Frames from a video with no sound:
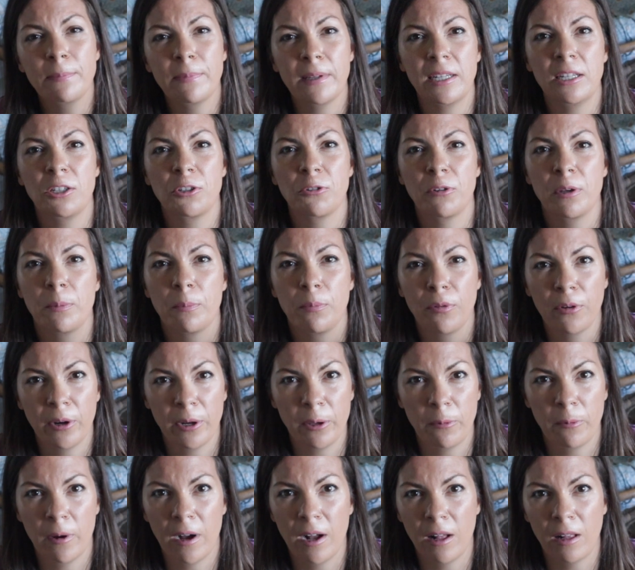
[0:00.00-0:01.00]
been doing
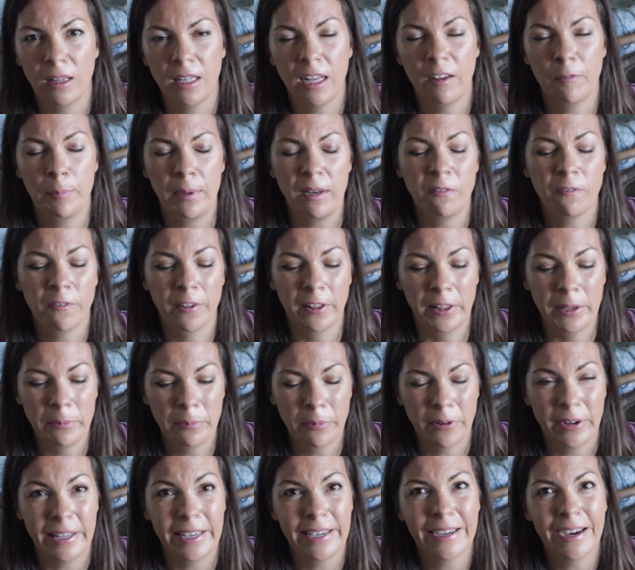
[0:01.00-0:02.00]
pretty well. I've been feeling
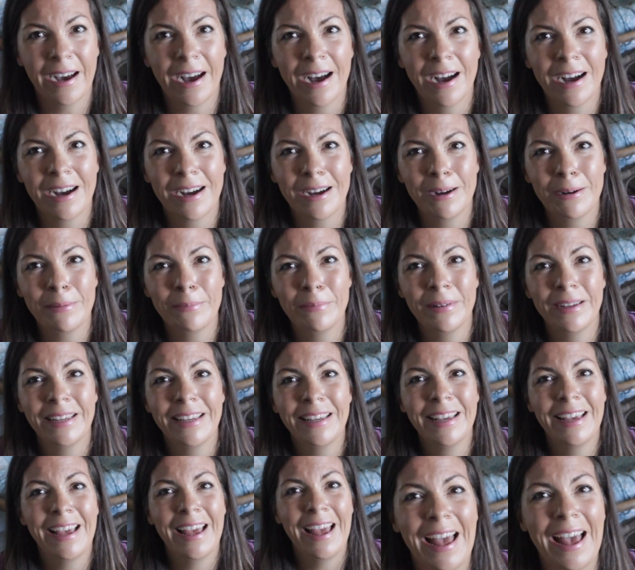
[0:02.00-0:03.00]
pretty calm
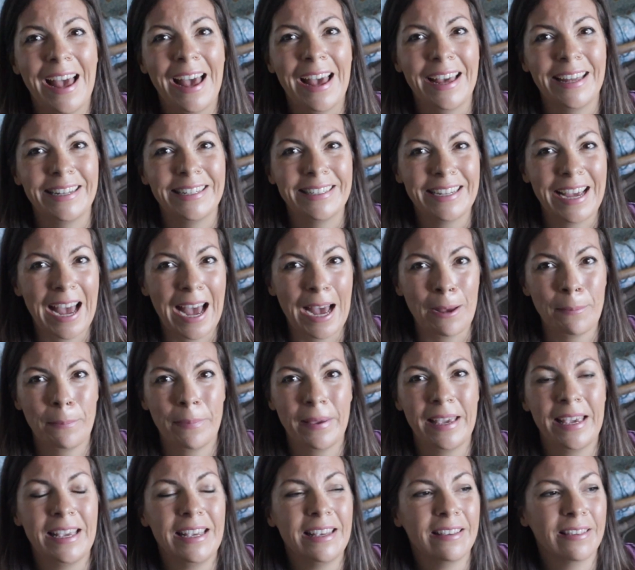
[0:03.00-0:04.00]
and at
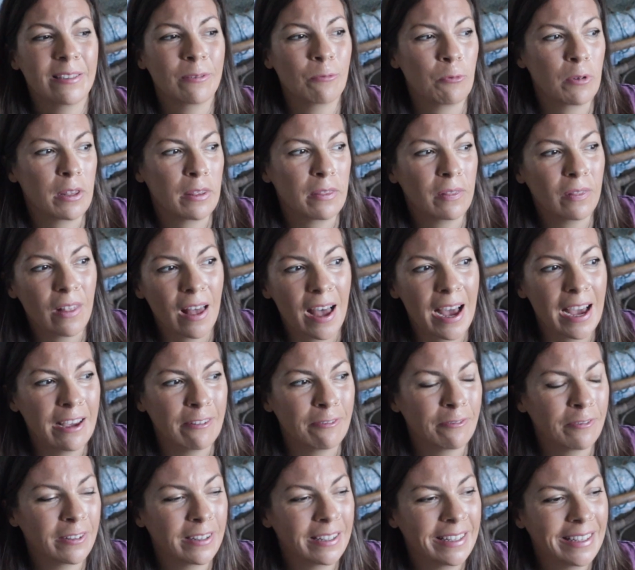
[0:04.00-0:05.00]
peace with life.
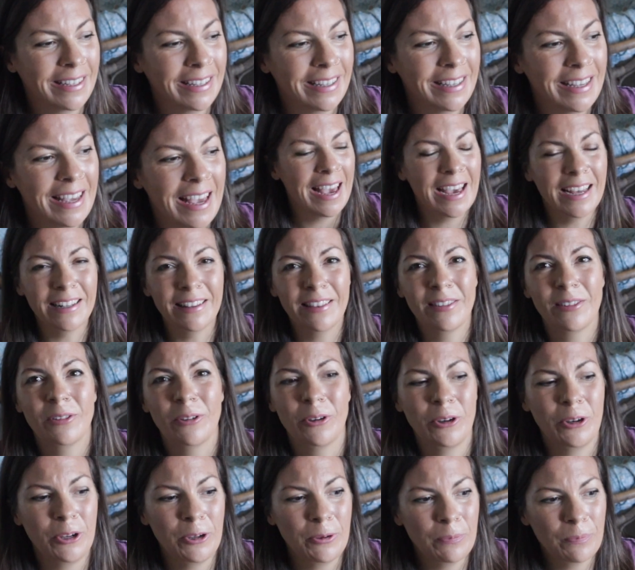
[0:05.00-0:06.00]
And
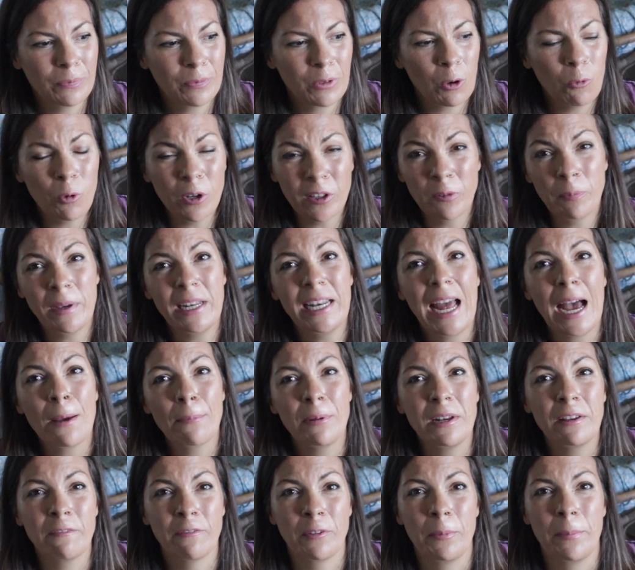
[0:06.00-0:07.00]
so what's been
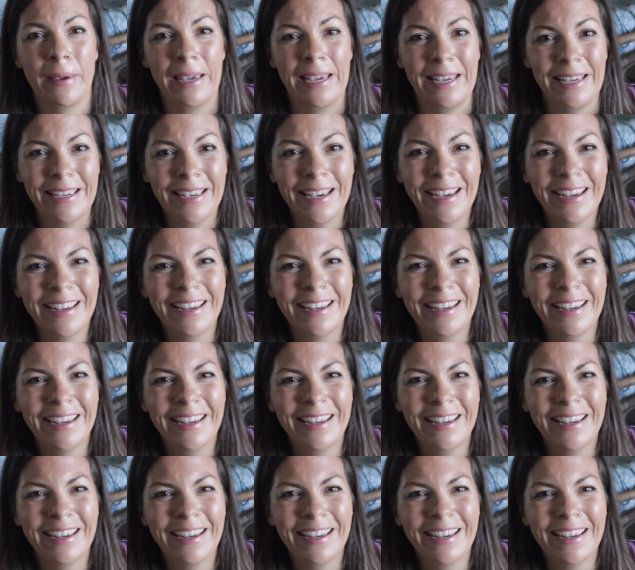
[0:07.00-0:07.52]
happening for me